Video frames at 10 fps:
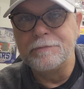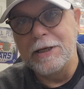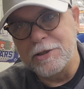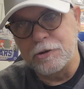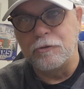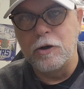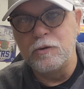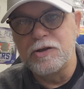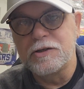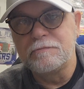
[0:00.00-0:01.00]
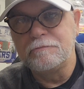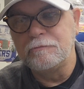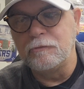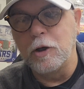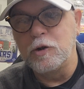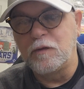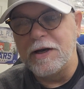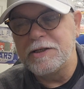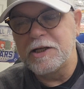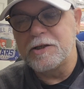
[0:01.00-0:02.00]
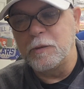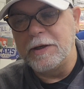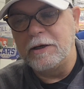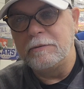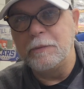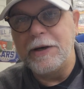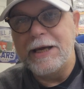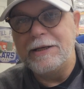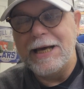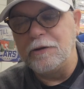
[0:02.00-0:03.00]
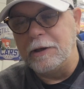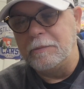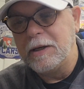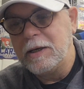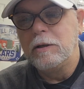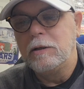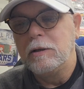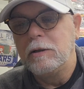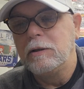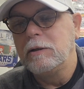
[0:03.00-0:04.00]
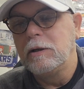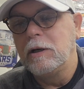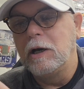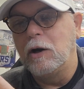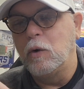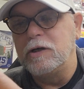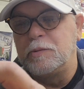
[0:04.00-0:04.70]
as the roads face us and we head down them. Always